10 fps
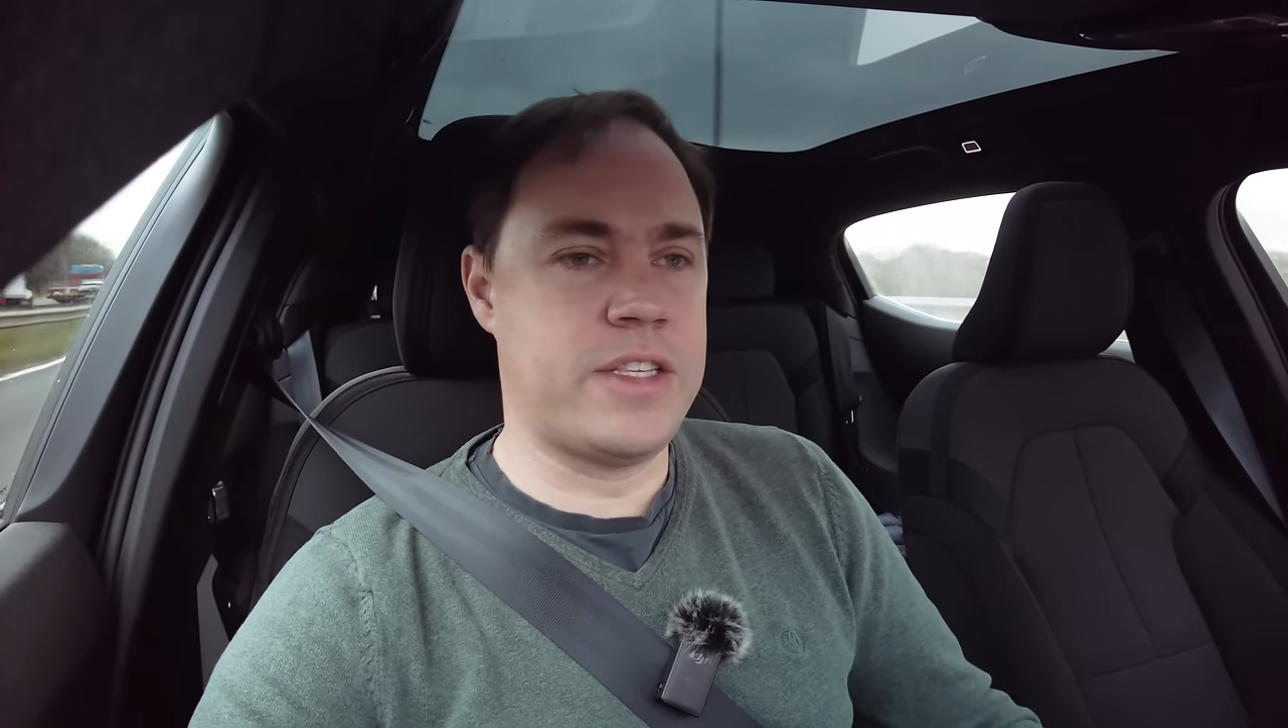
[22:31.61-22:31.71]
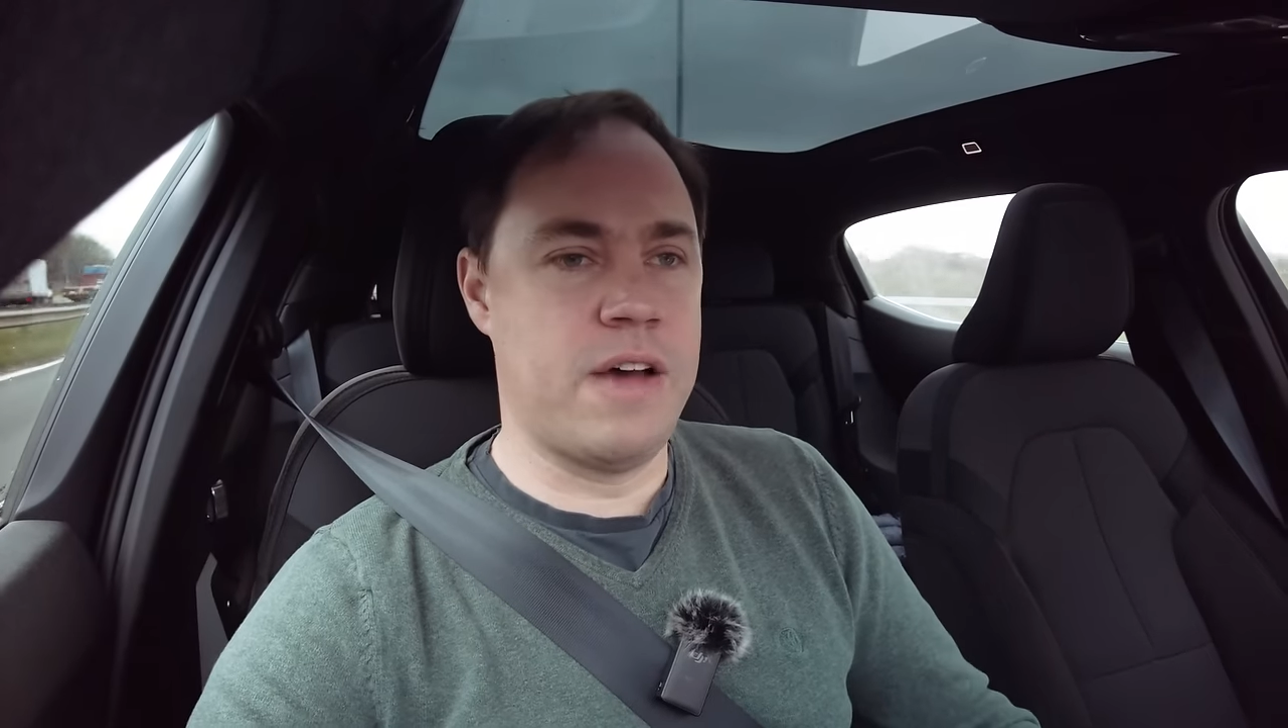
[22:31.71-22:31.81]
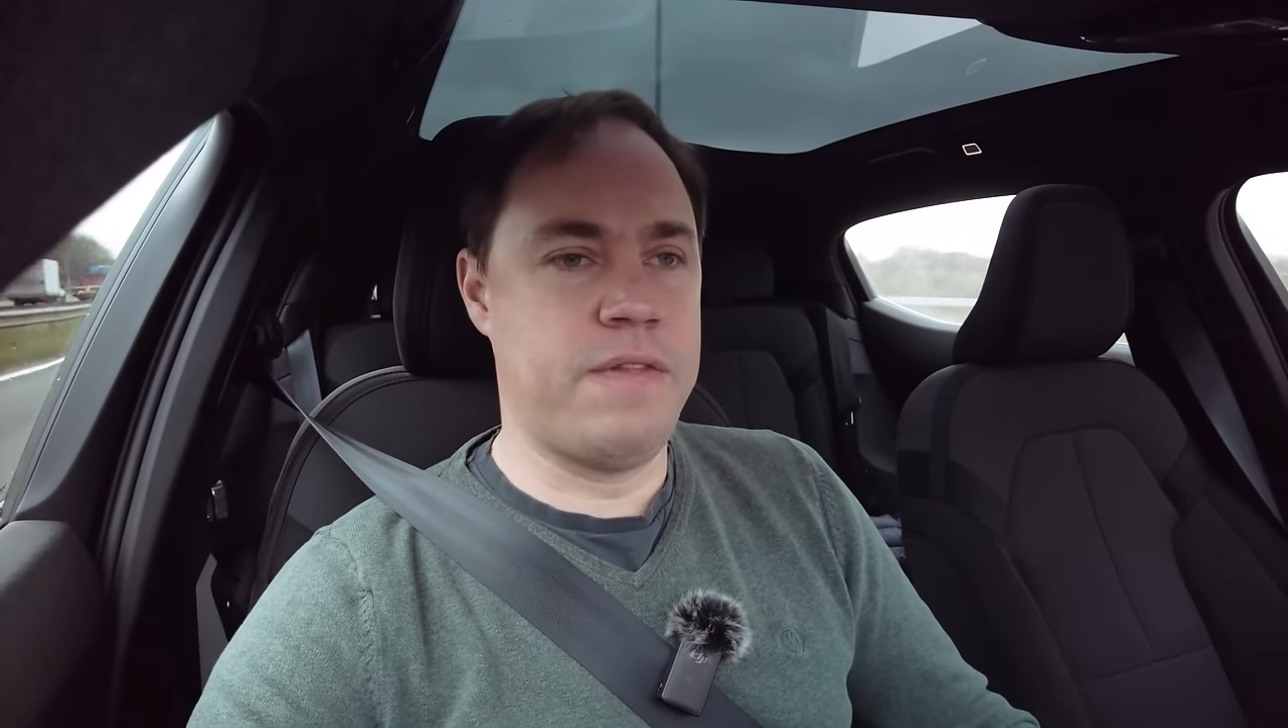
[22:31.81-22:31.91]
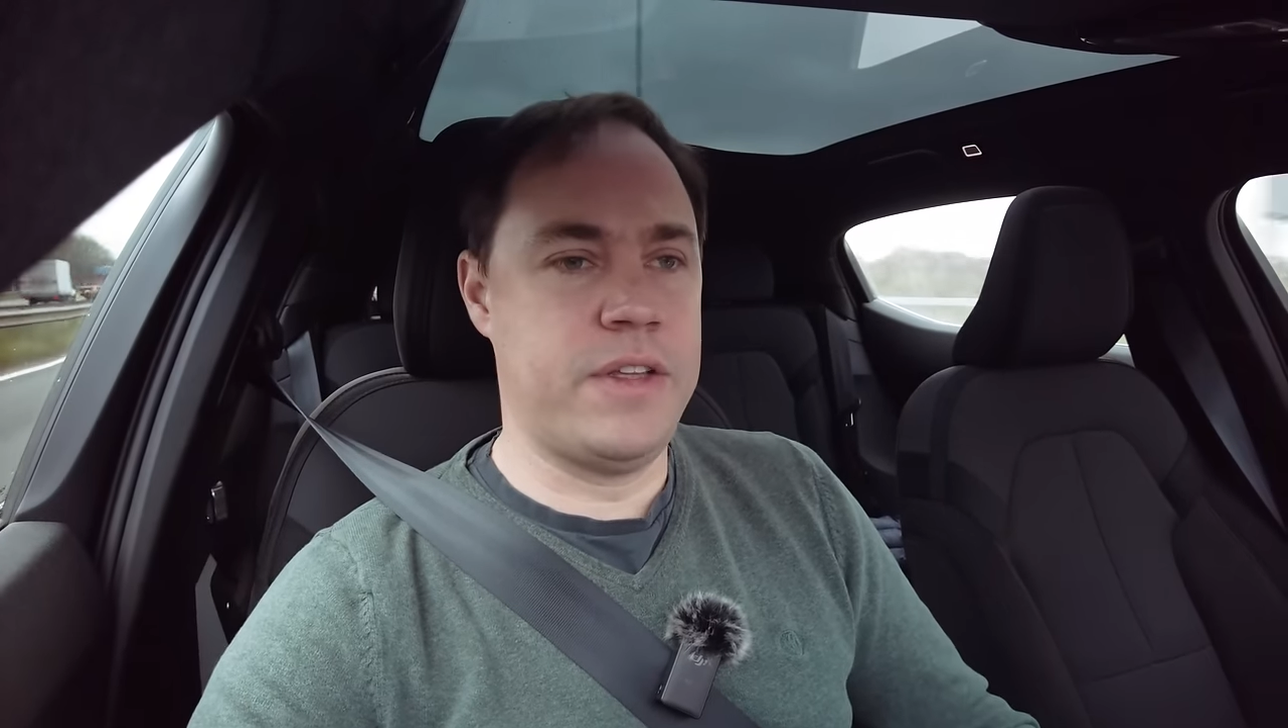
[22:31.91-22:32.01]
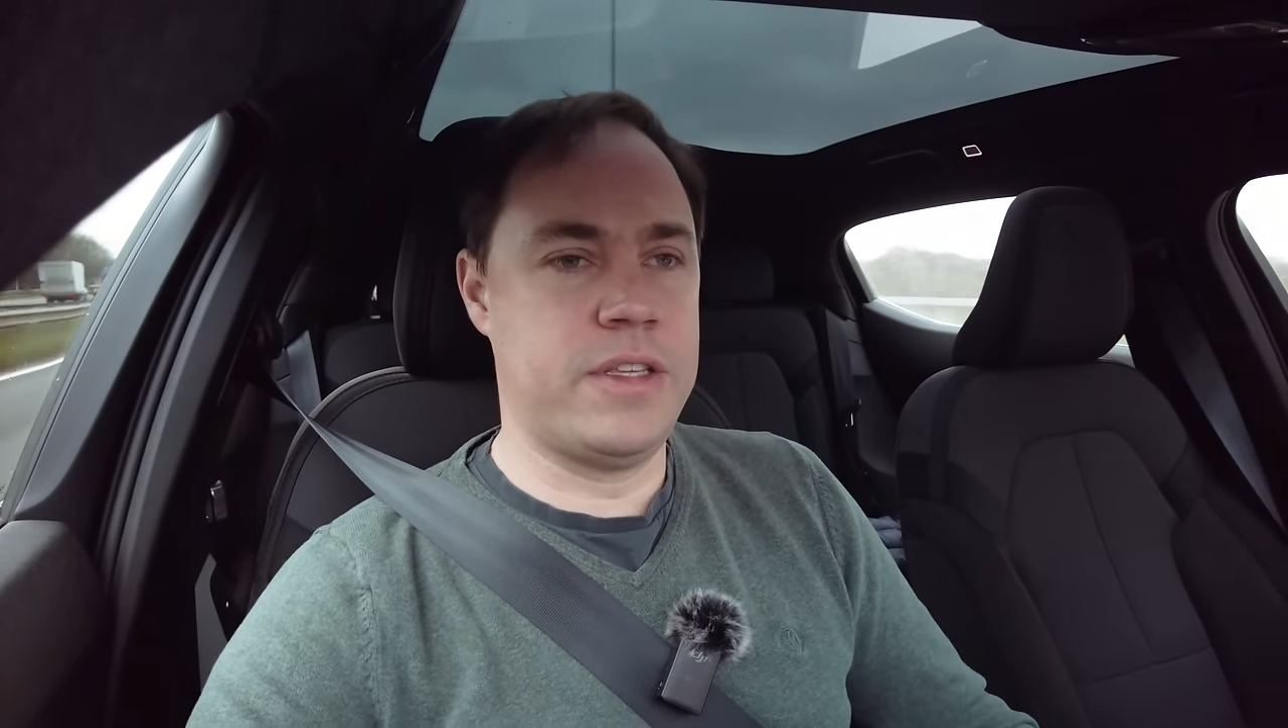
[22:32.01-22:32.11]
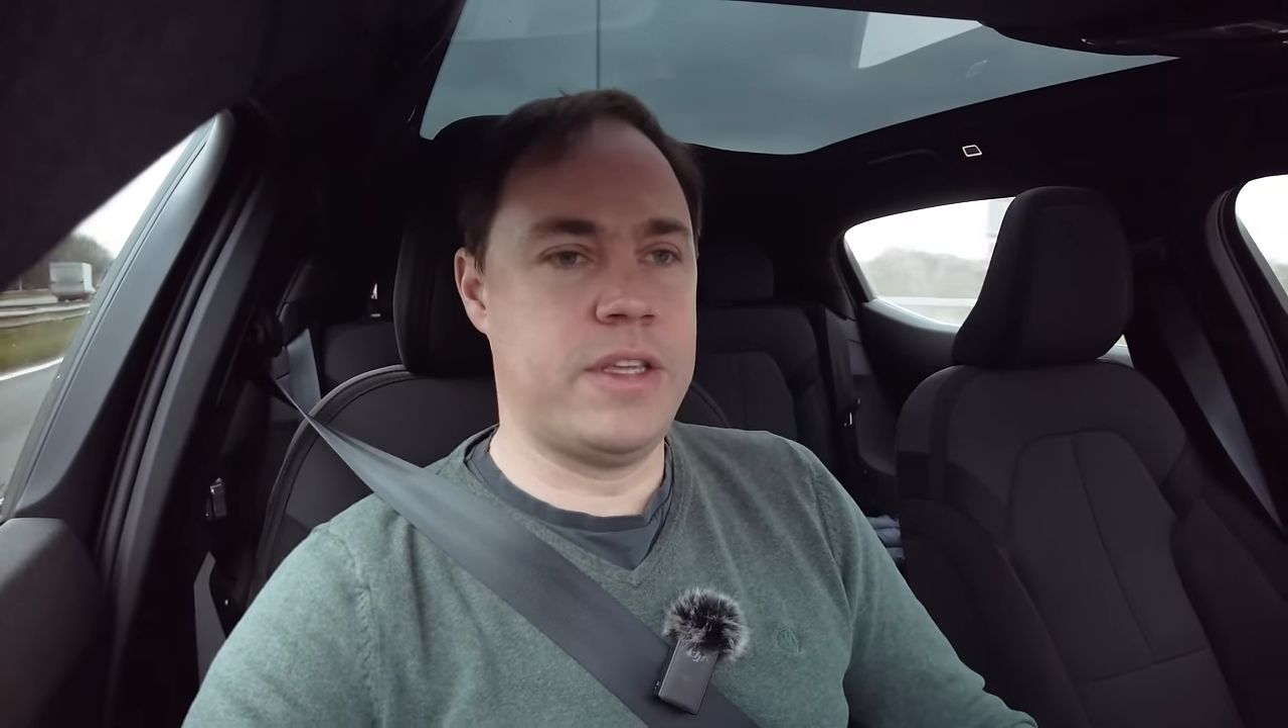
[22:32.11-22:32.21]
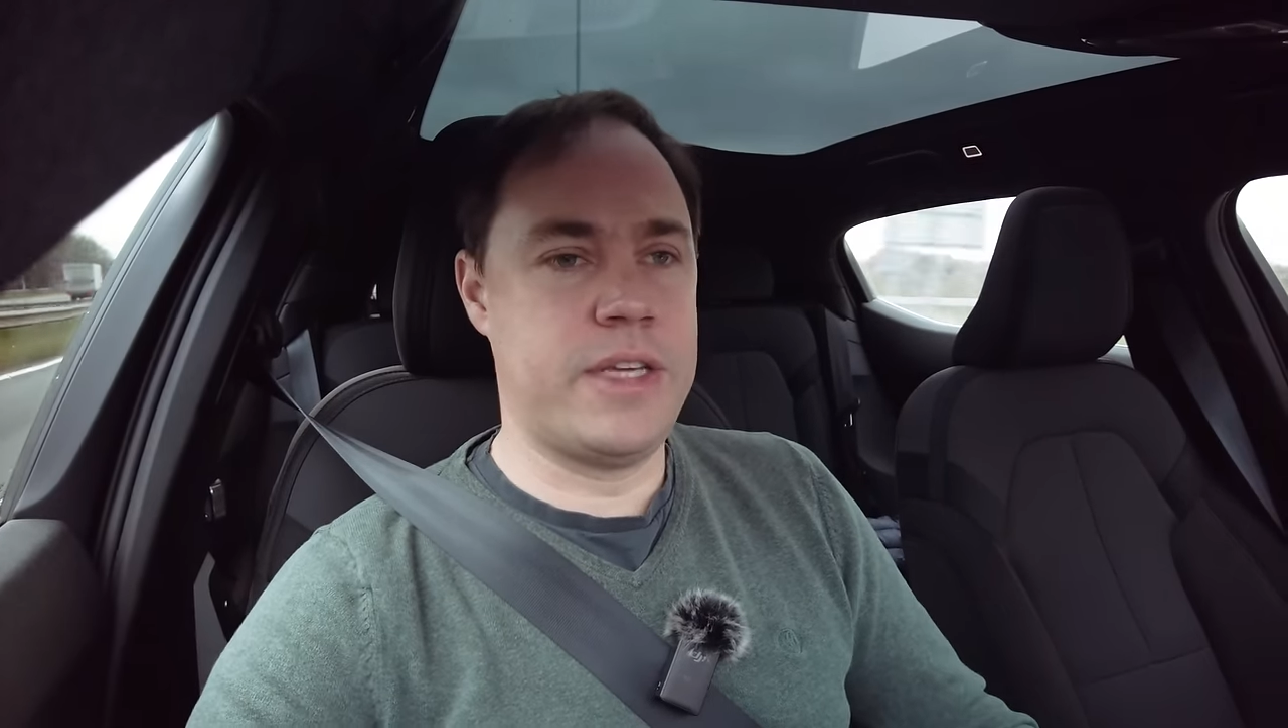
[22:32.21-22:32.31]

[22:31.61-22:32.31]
stuff into the